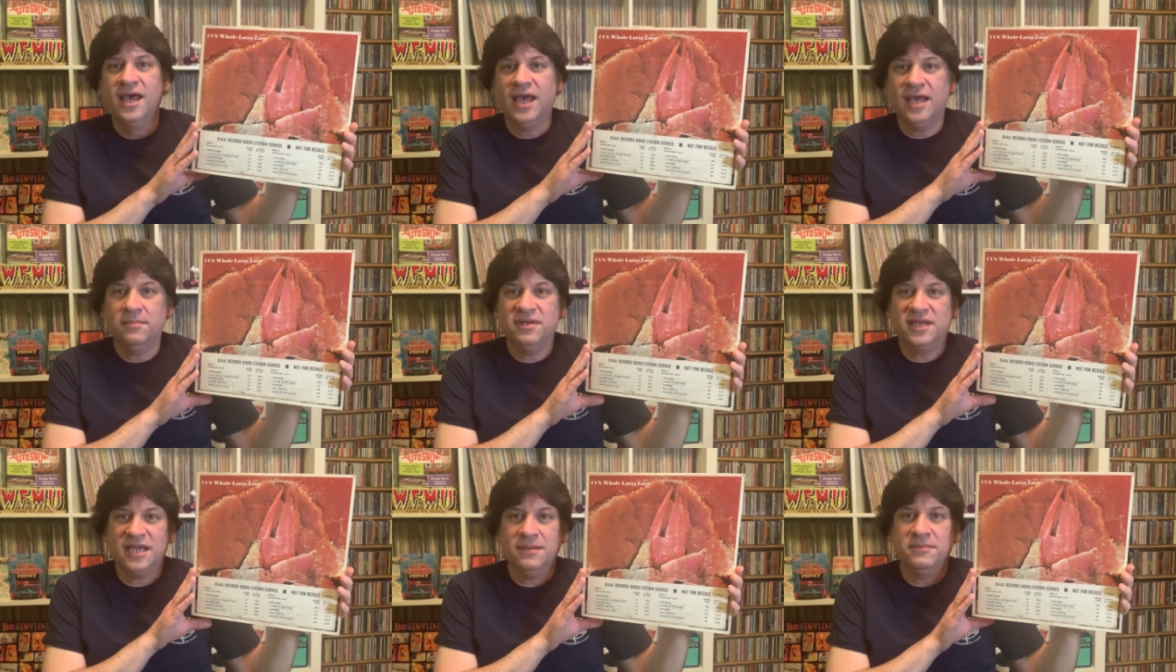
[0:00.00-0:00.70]
and
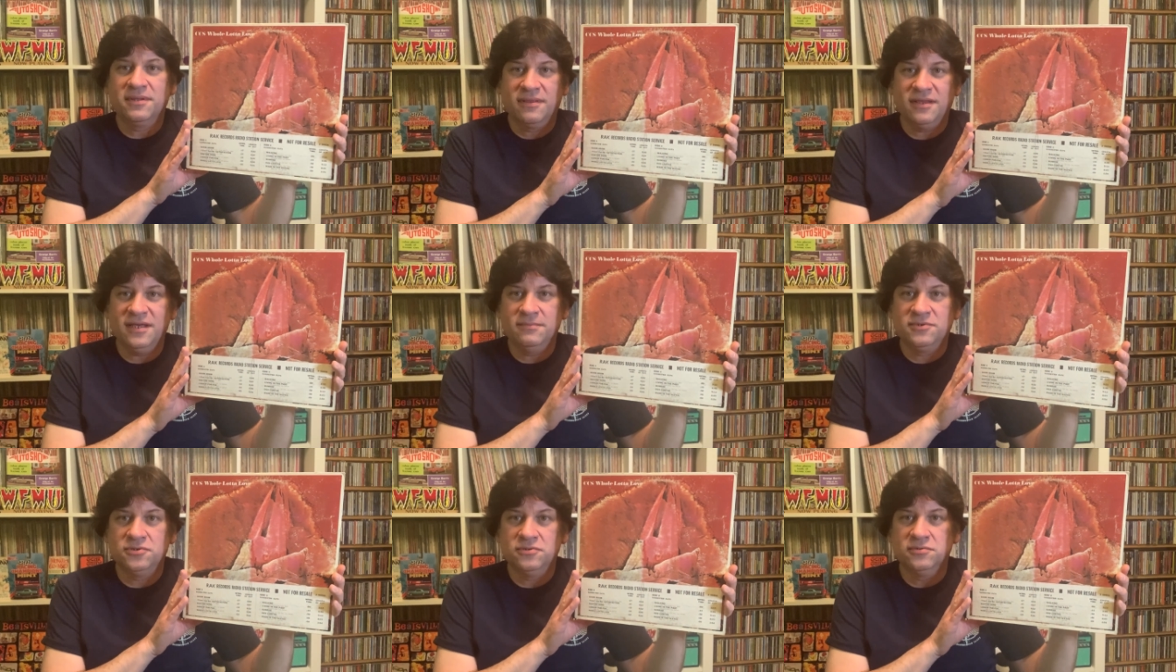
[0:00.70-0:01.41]
became the
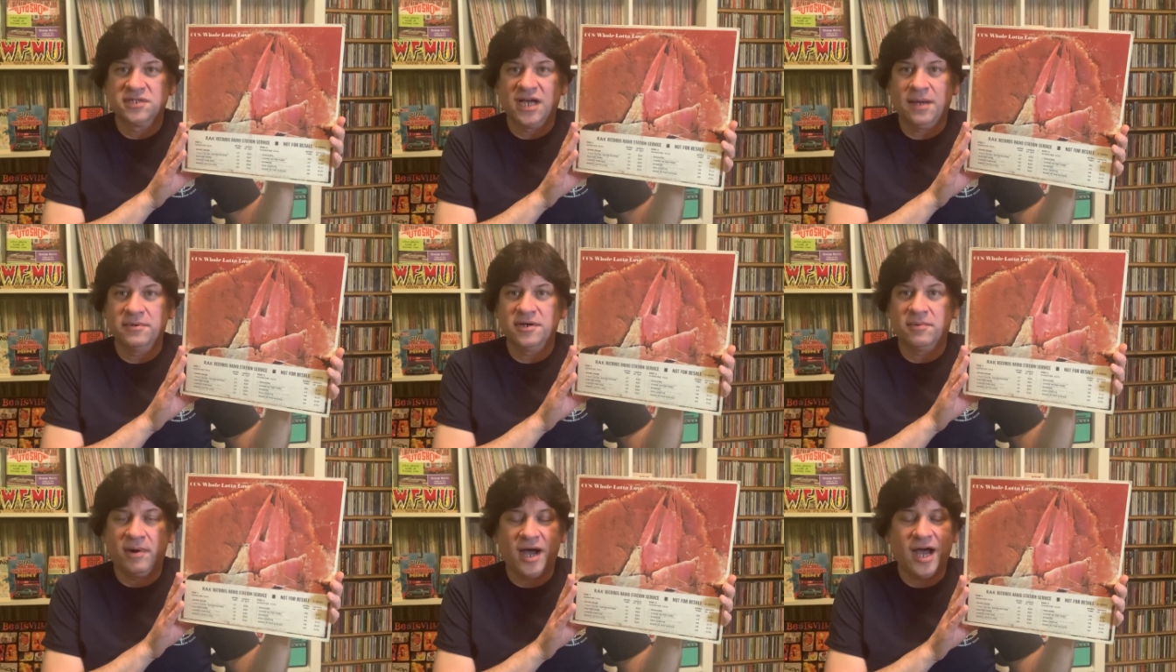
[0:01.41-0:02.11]
theme to Top of the
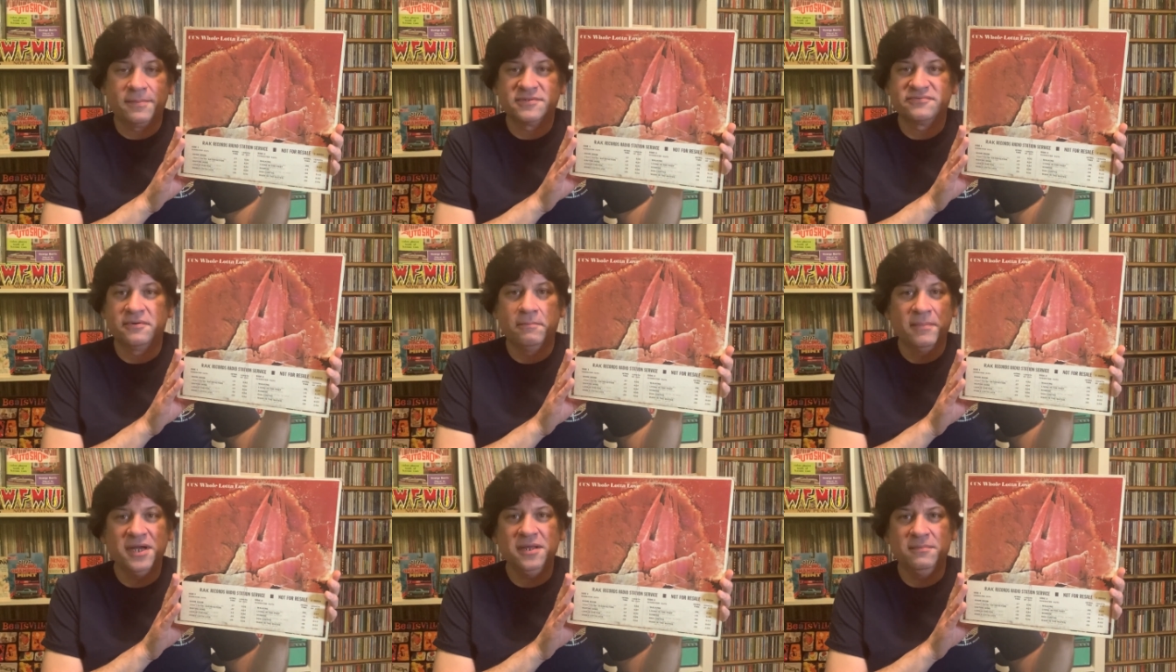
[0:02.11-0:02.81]
Pops for
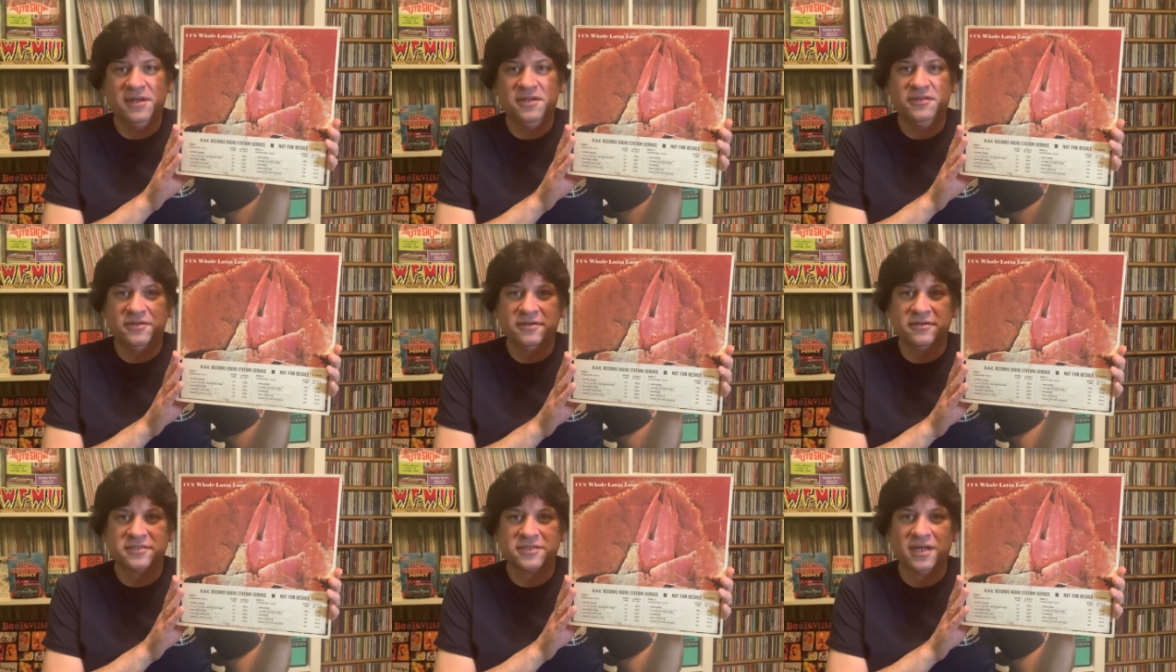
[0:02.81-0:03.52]
many, many
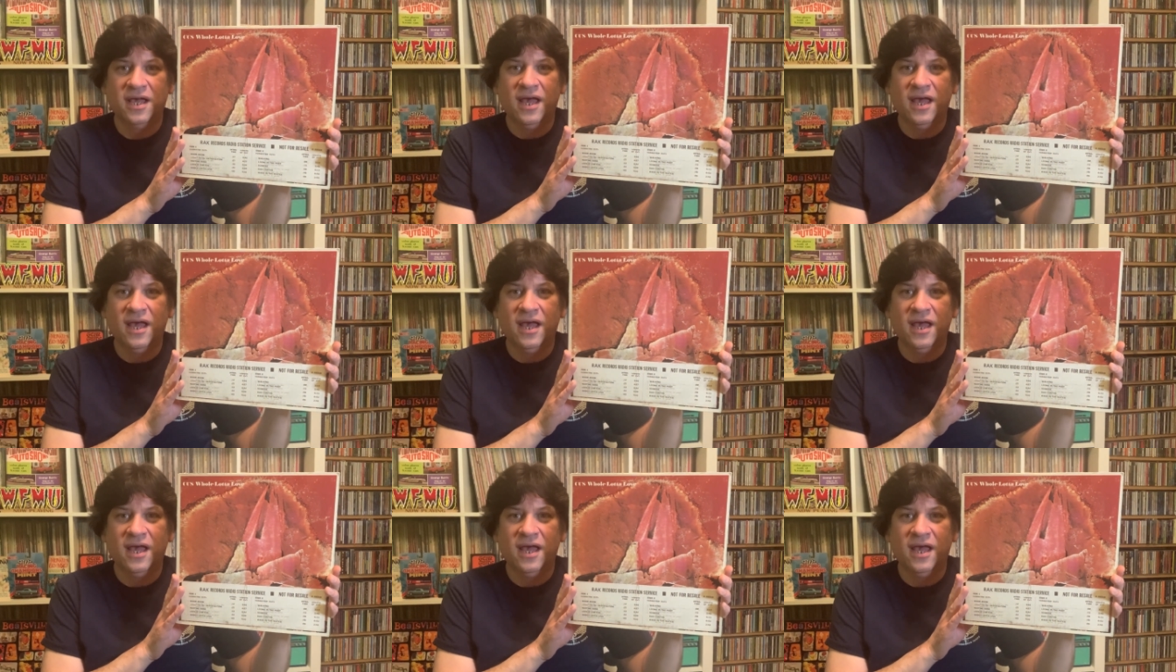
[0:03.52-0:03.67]
years.